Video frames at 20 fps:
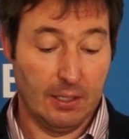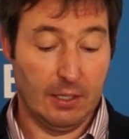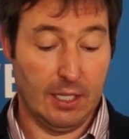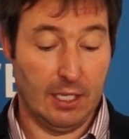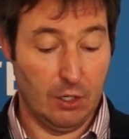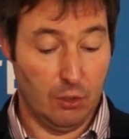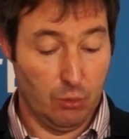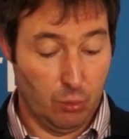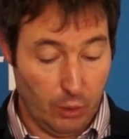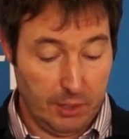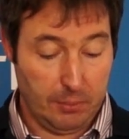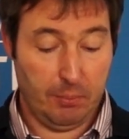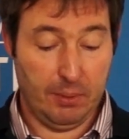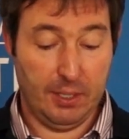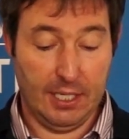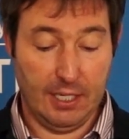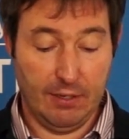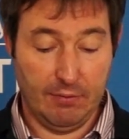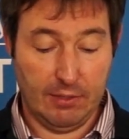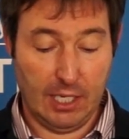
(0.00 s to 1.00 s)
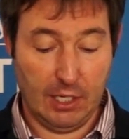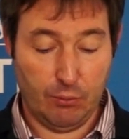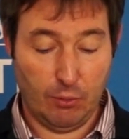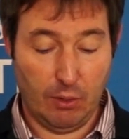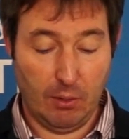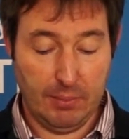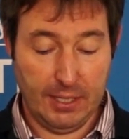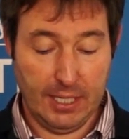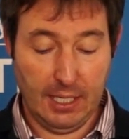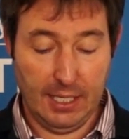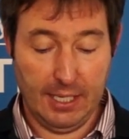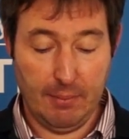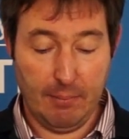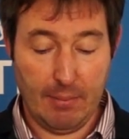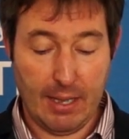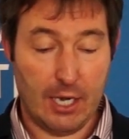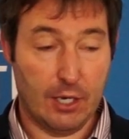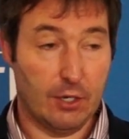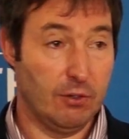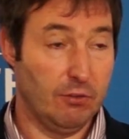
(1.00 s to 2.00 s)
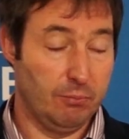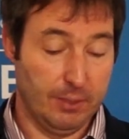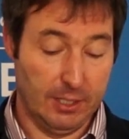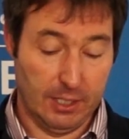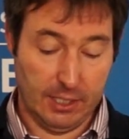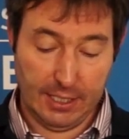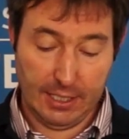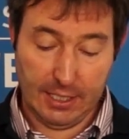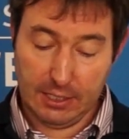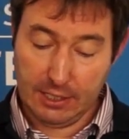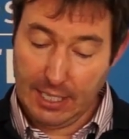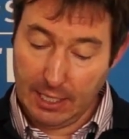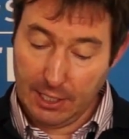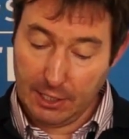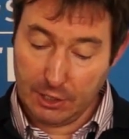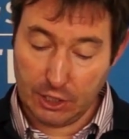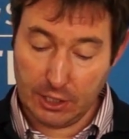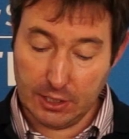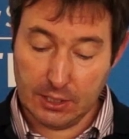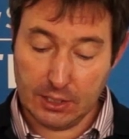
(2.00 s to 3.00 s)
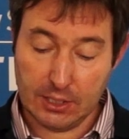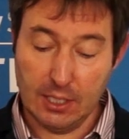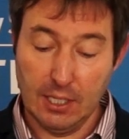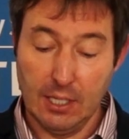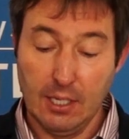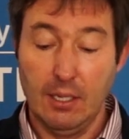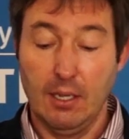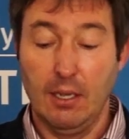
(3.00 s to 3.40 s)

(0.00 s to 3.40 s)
than it would be if that were merely a matter of building intelligence.